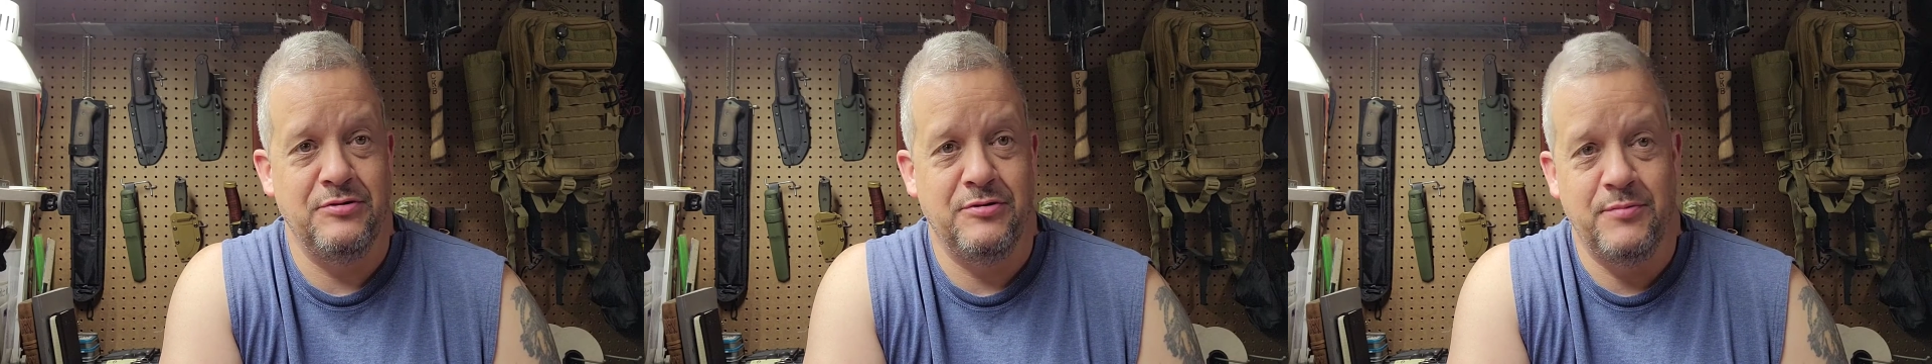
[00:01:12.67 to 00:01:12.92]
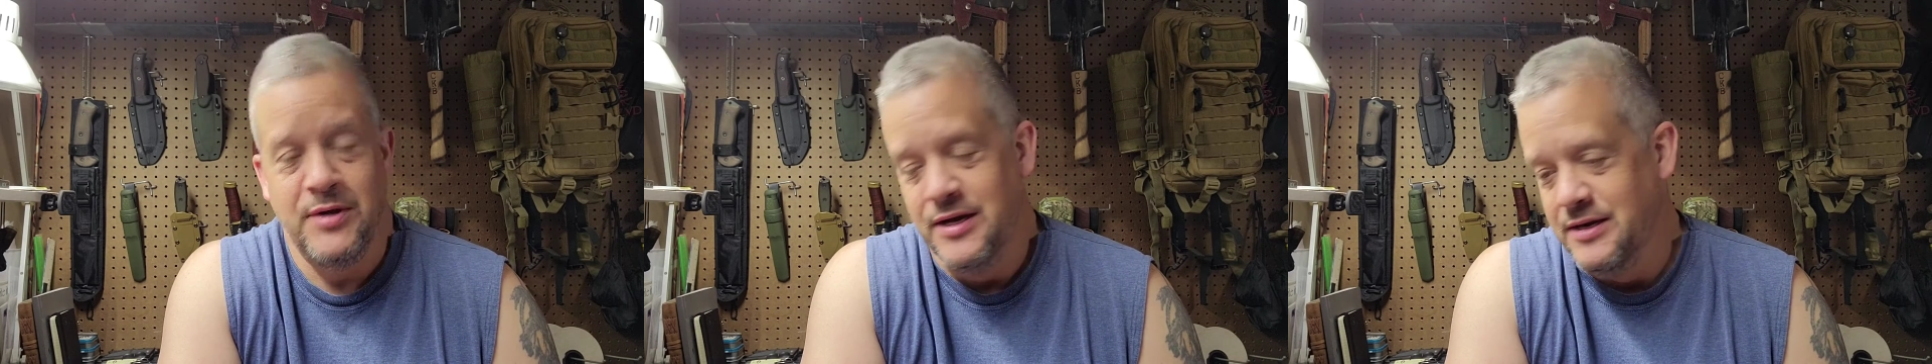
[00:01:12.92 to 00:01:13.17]
to
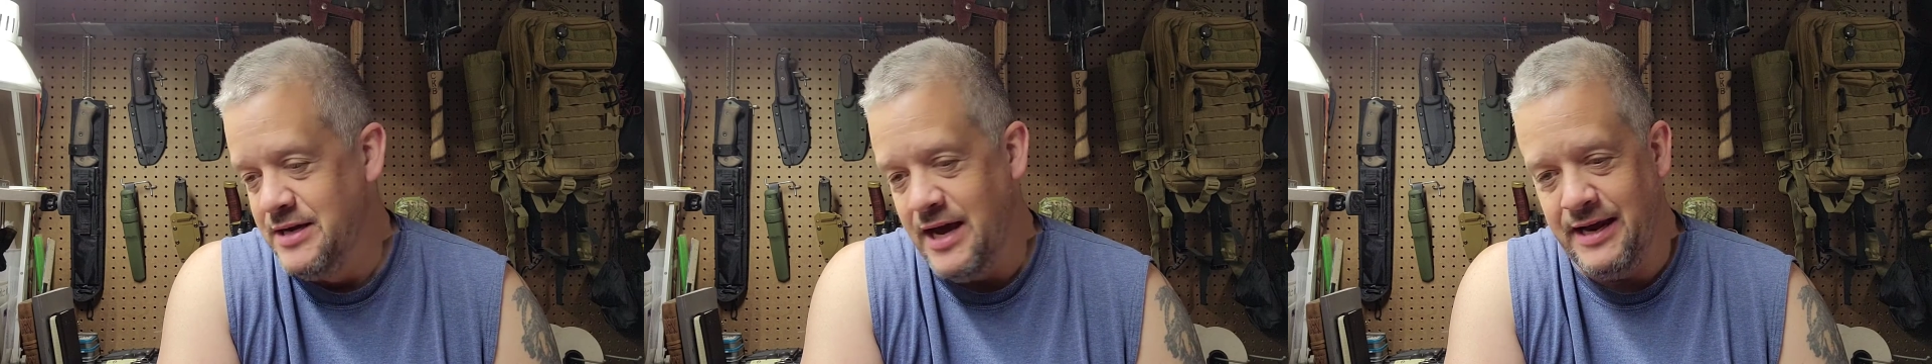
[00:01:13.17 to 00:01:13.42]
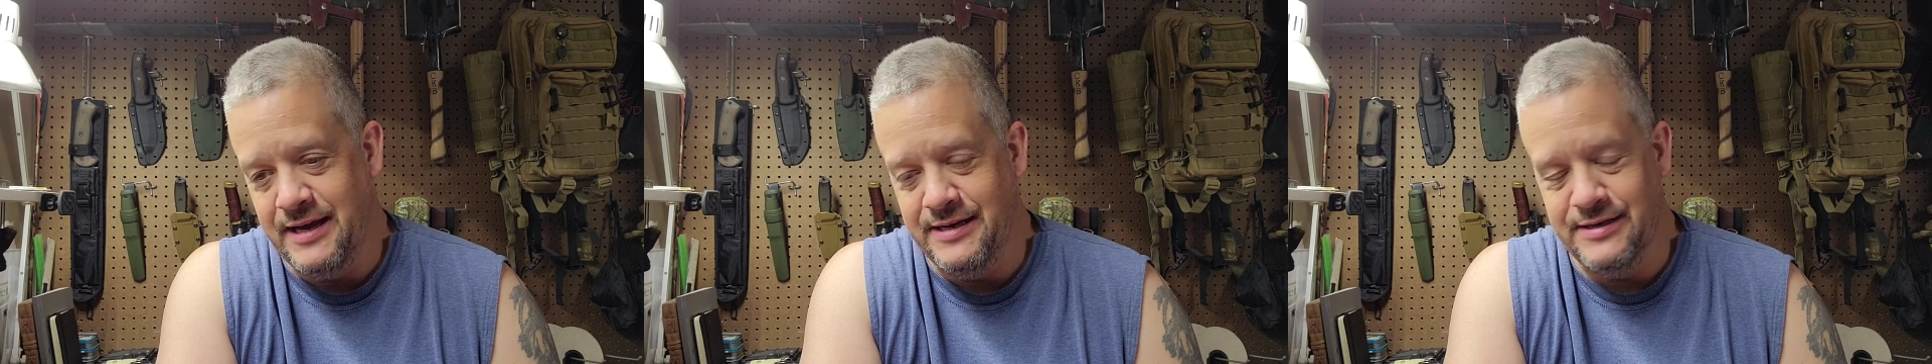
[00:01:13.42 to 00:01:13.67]

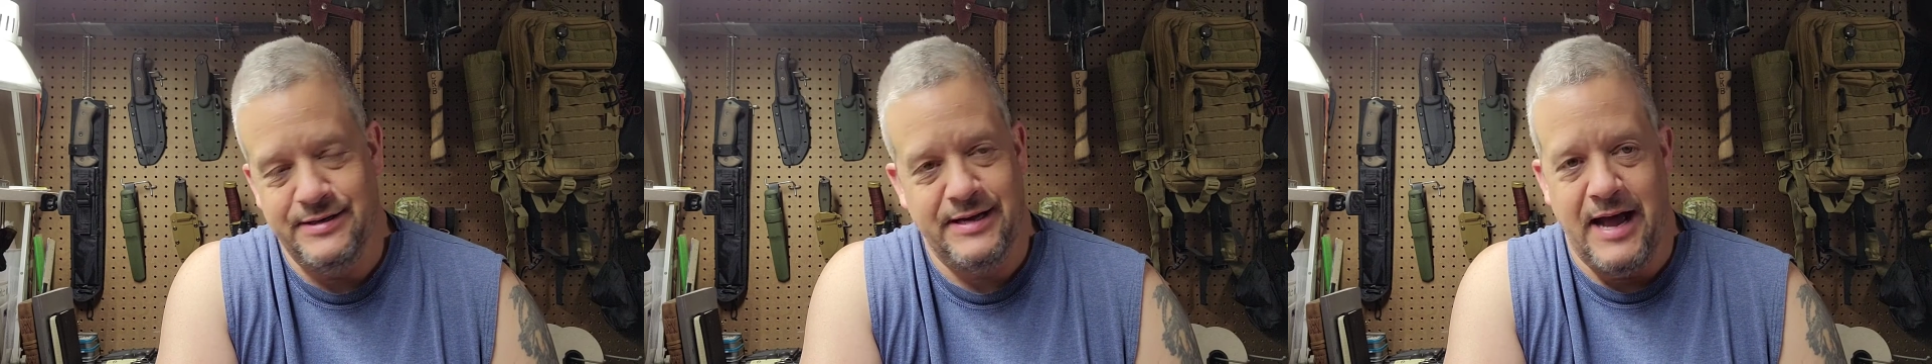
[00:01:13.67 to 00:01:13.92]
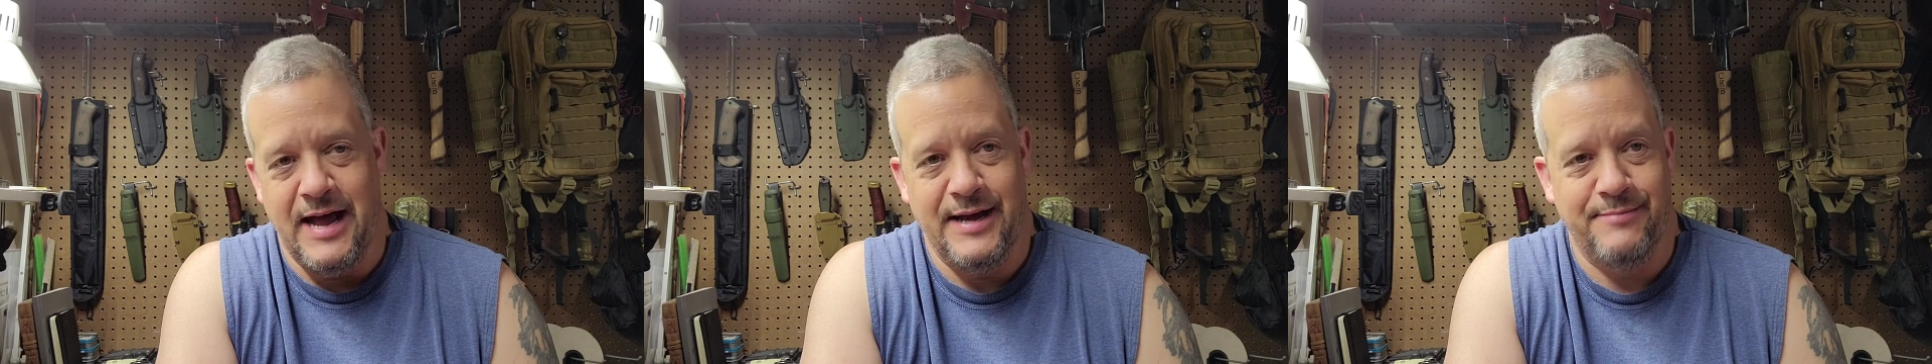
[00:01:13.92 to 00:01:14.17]
them,
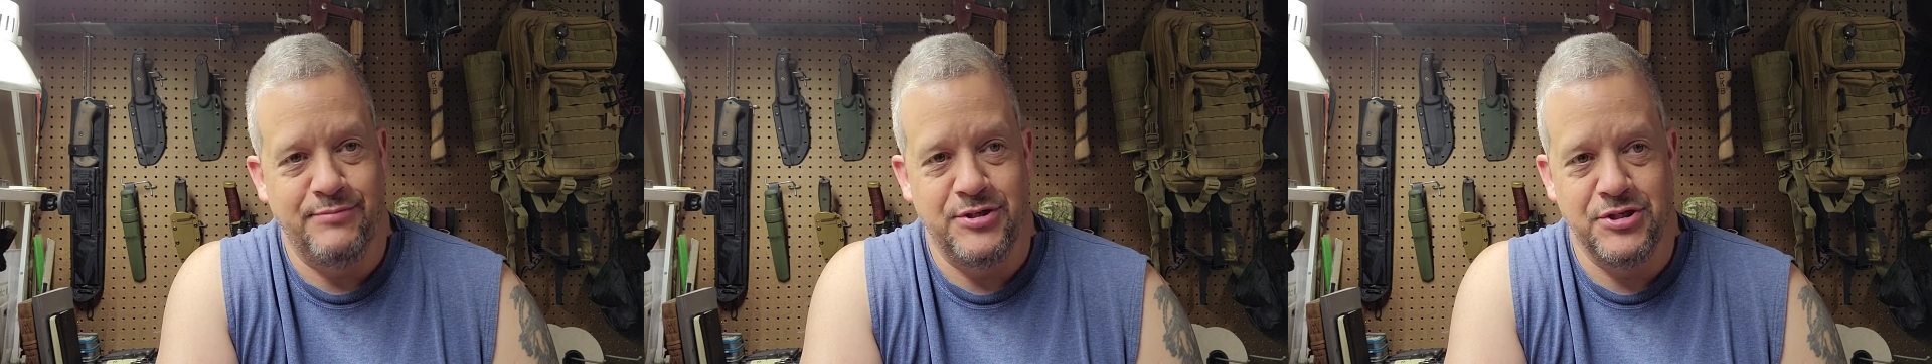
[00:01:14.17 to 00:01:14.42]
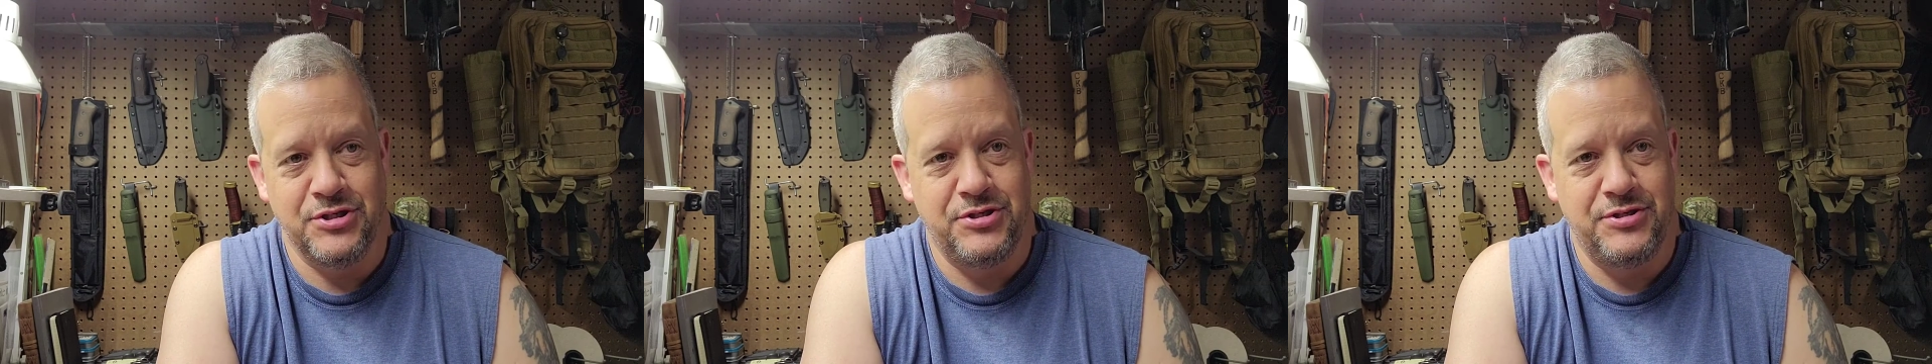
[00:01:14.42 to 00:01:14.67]
and I'm
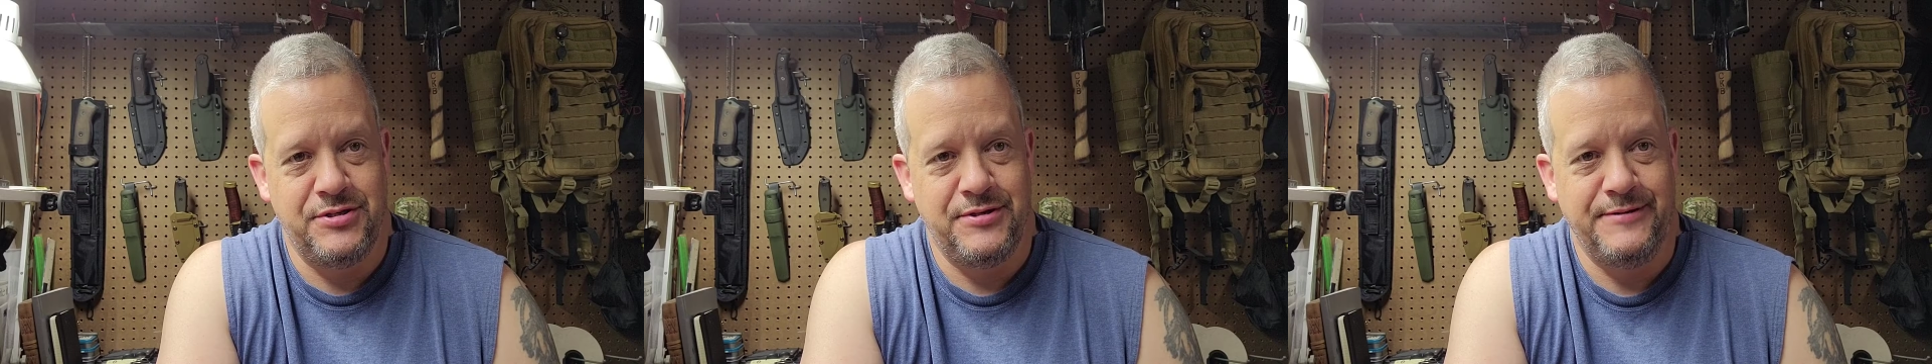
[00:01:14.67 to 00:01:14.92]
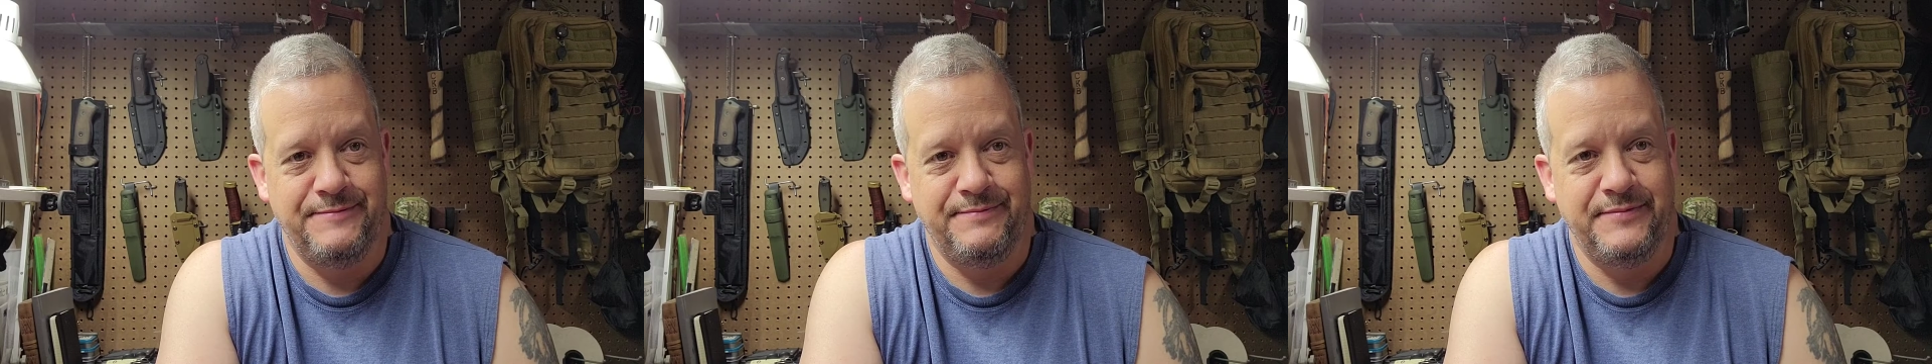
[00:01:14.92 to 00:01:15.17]
just,